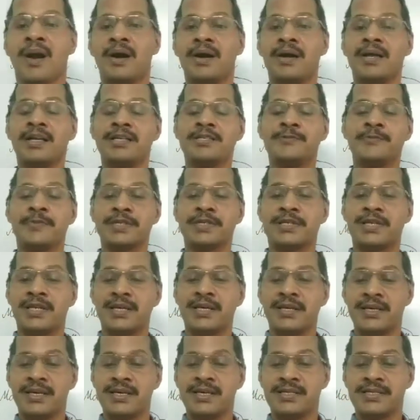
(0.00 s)
Especially
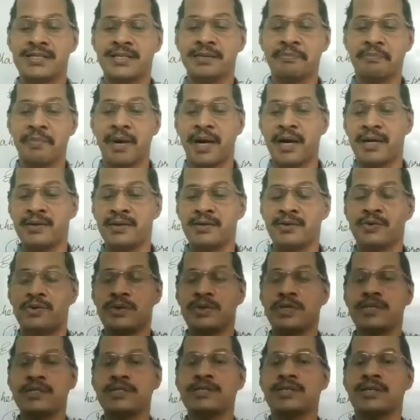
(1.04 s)
he is a man who
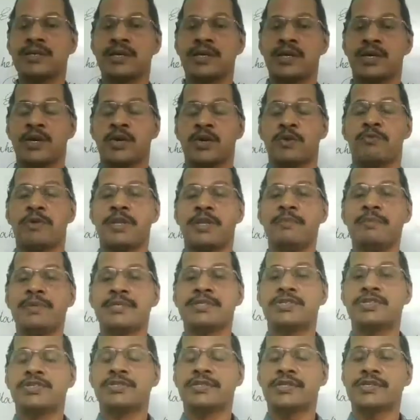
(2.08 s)
is very
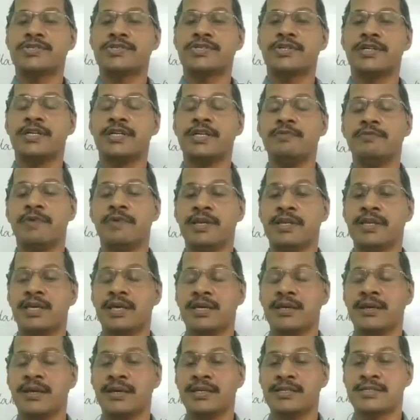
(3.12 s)
much interested in, when he
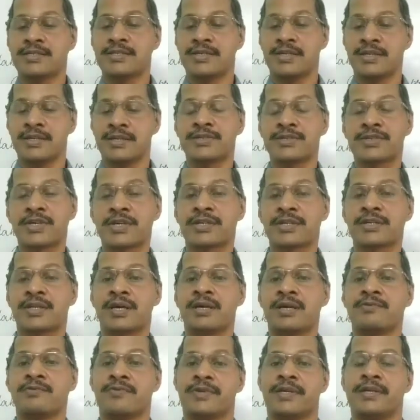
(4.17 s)
gets leisure
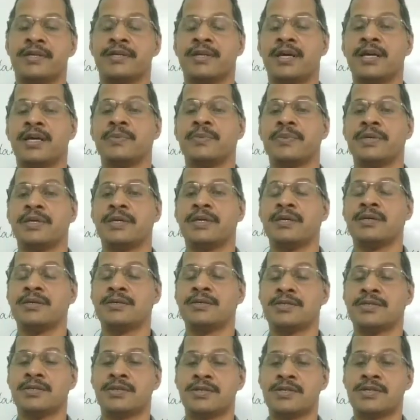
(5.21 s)
time, free time, he
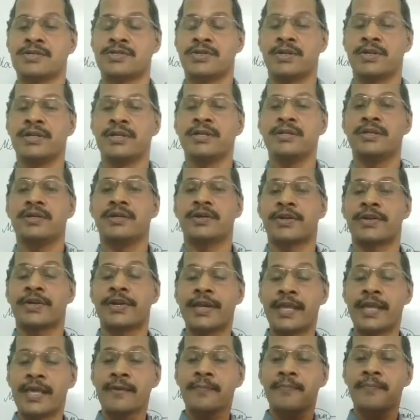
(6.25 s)
is interested in
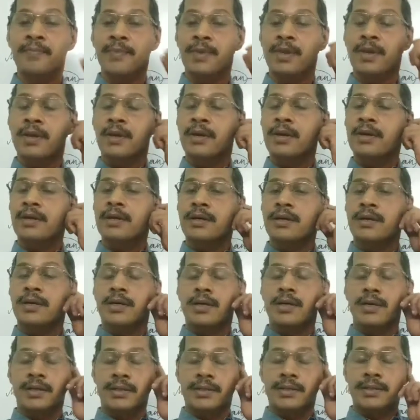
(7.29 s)
reading,
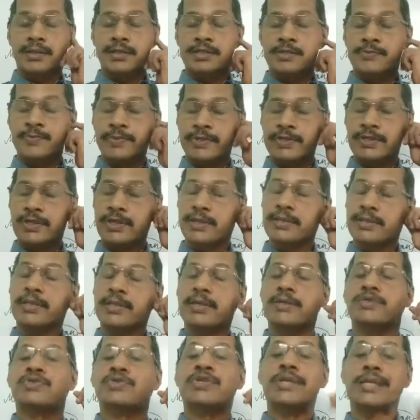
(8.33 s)
especially
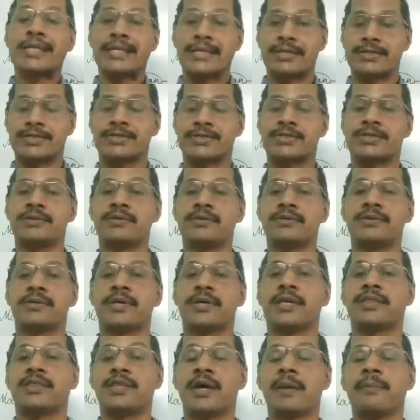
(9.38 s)
the thrillers.
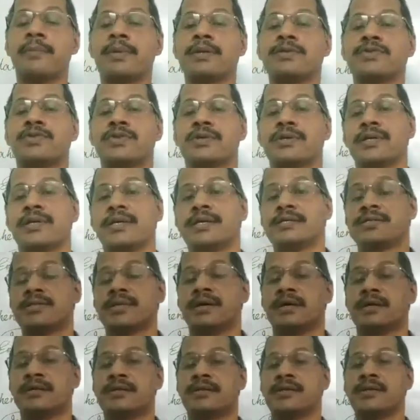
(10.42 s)
Okay, Tamil thrillers
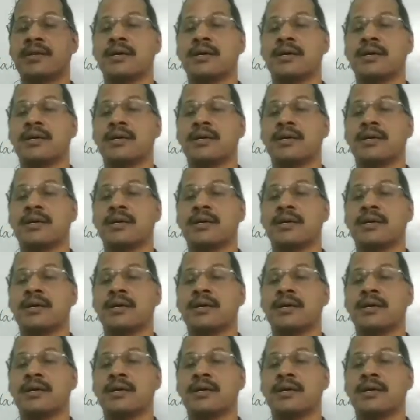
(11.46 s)
are